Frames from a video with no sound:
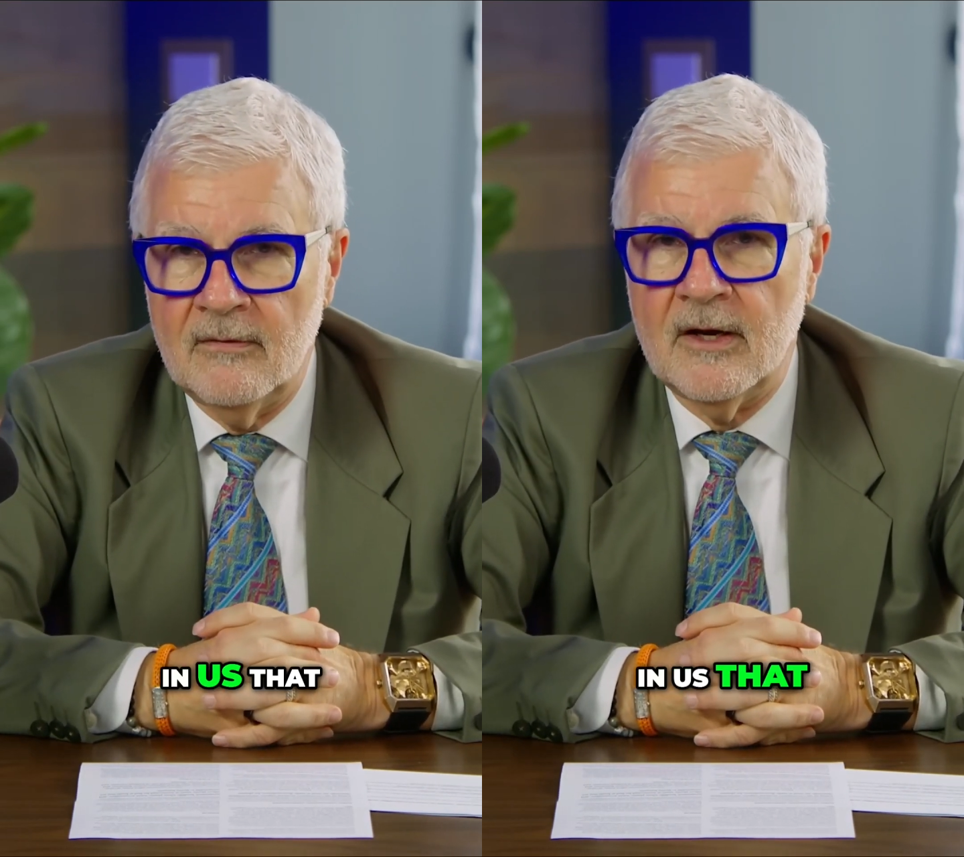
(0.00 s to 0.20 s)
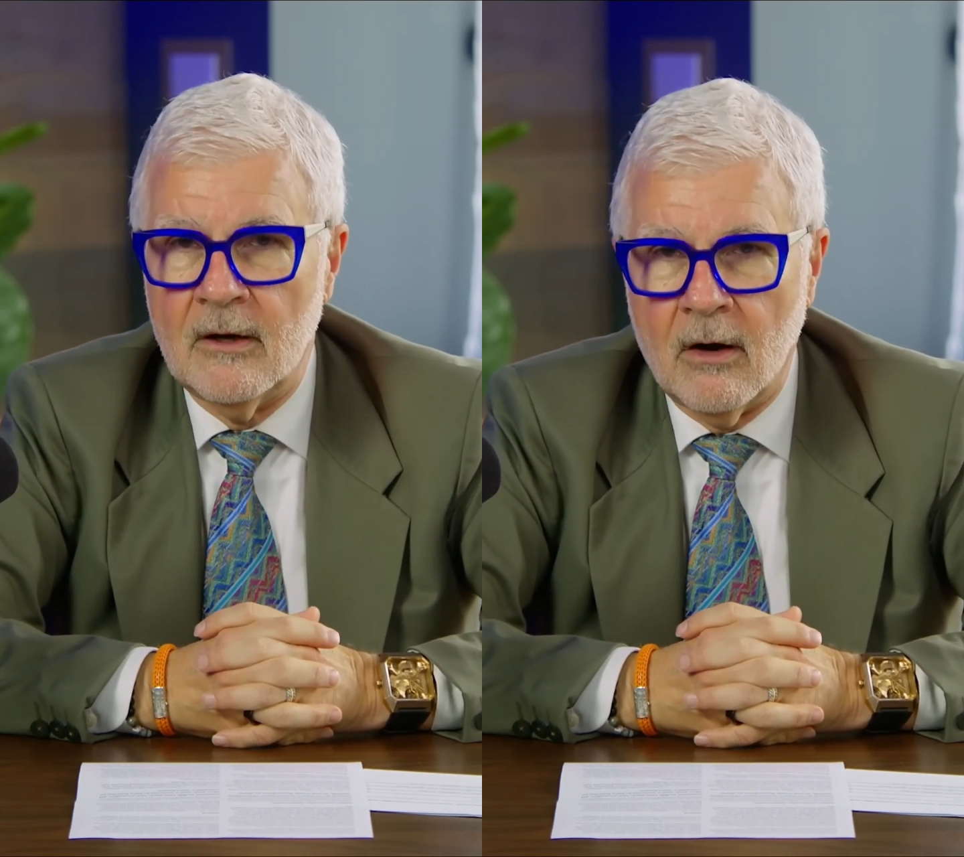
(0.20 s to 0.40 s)

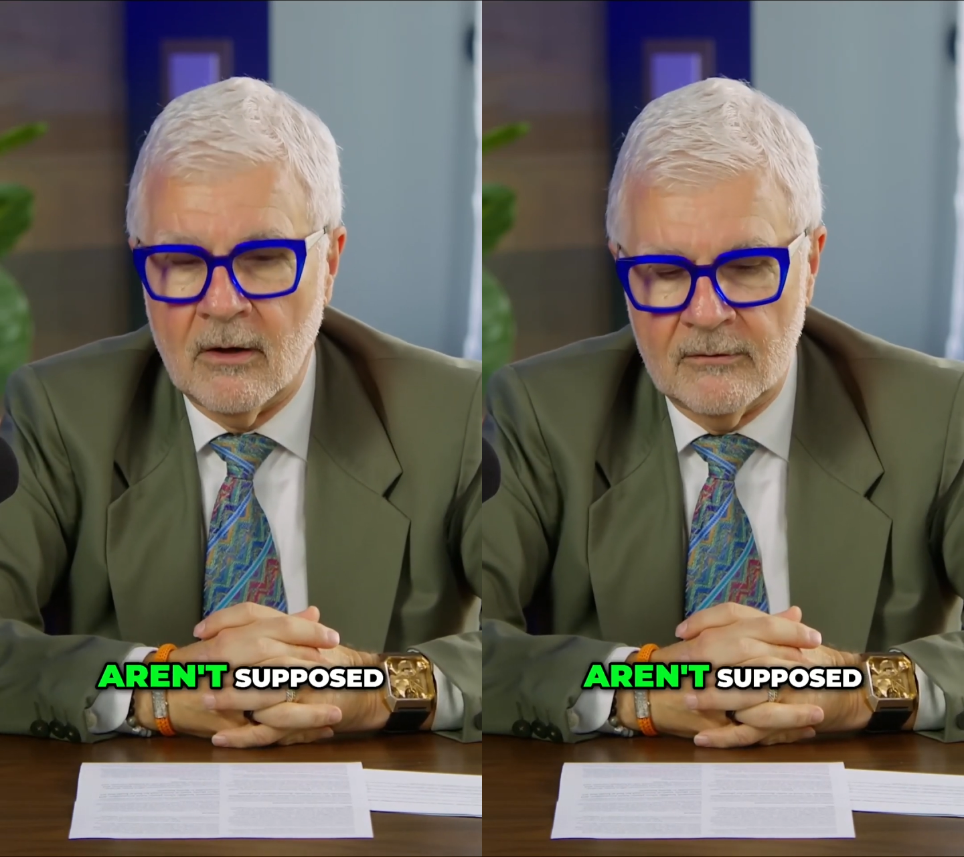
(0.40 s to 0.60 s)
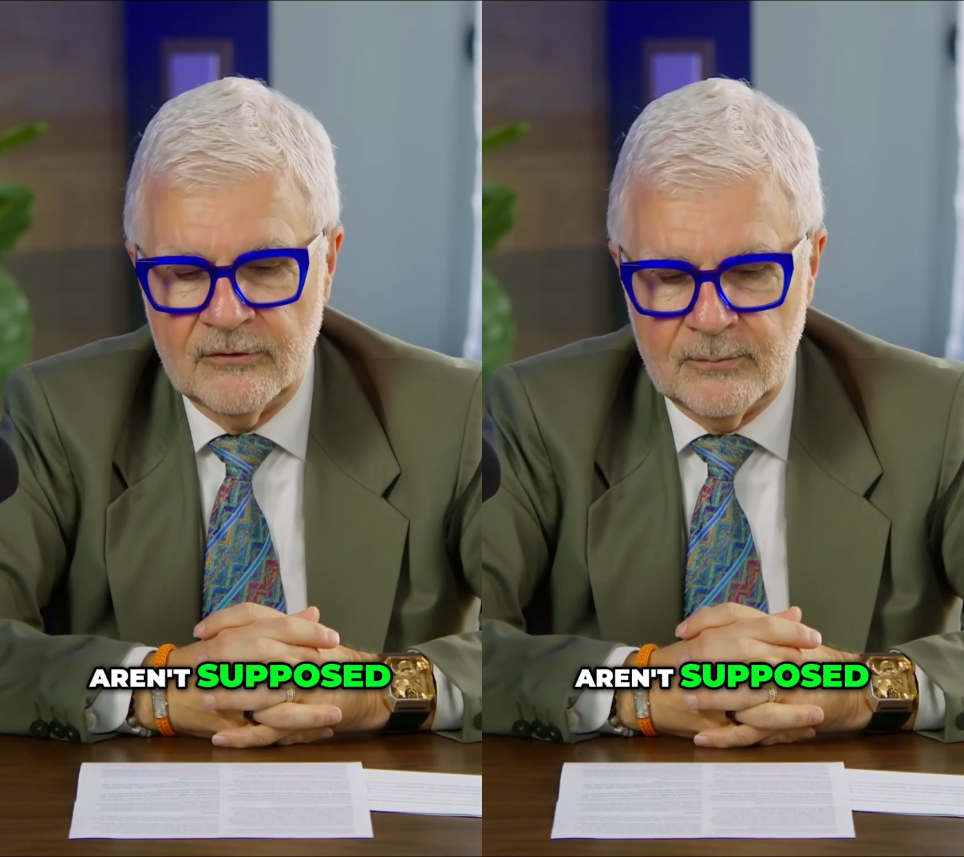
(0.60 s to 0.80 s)
that
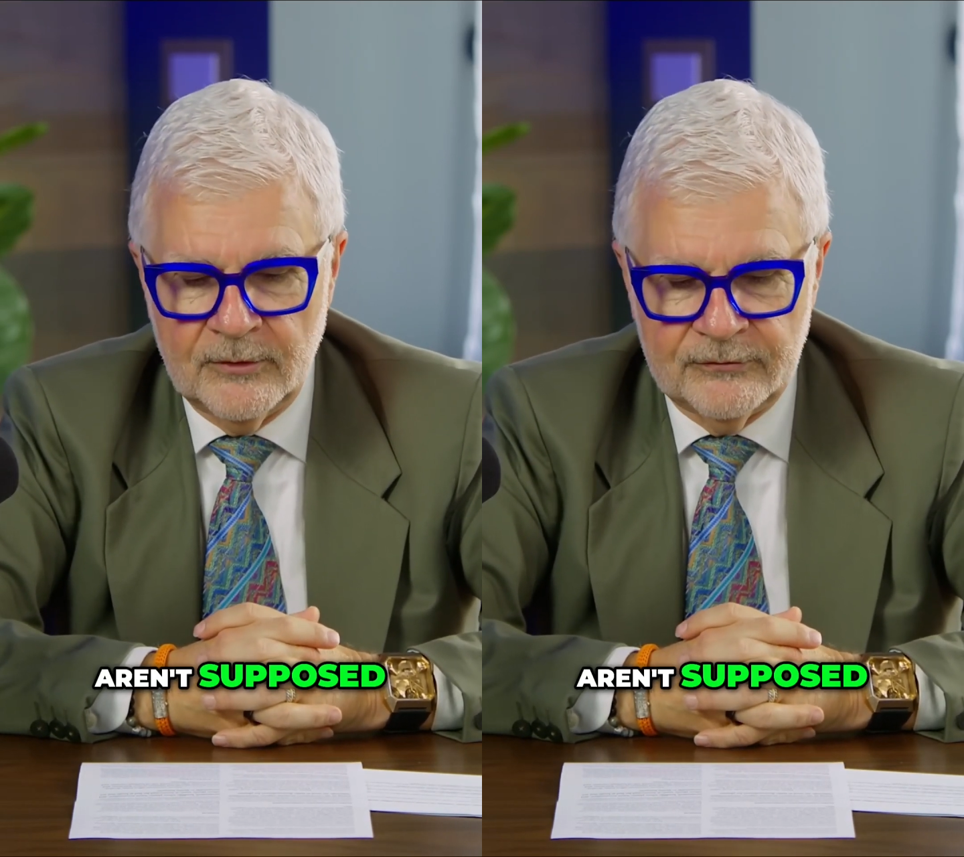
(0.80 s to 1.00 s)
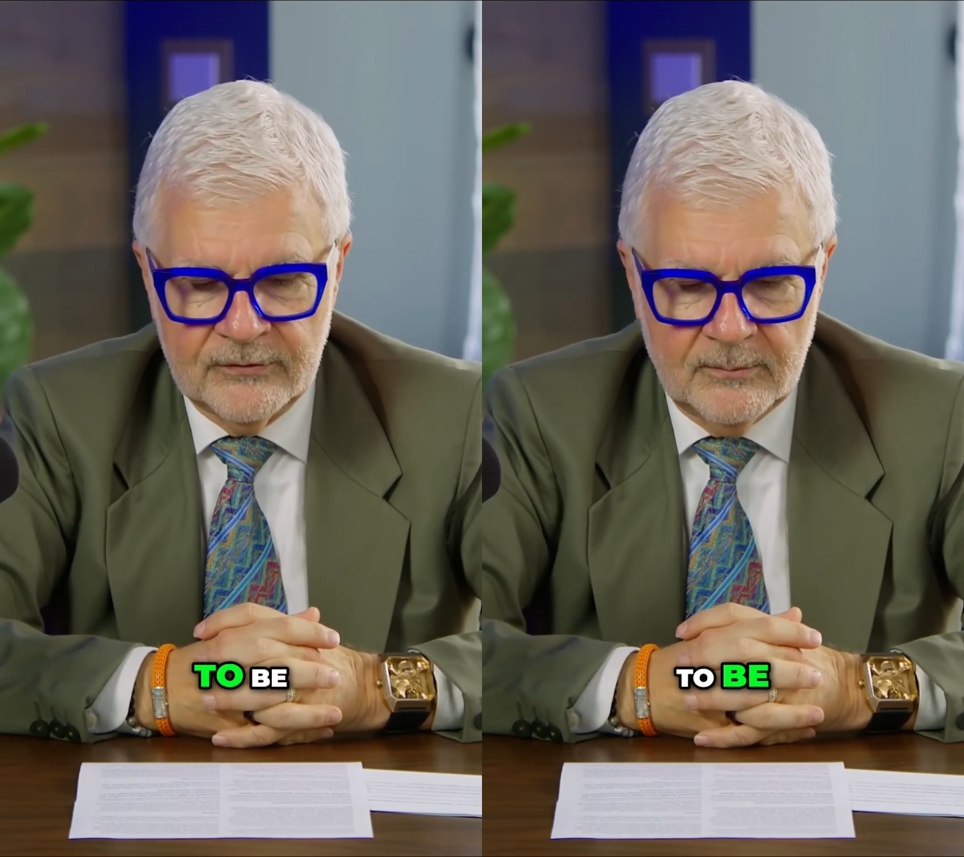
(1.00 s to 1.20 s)
aren't supposed to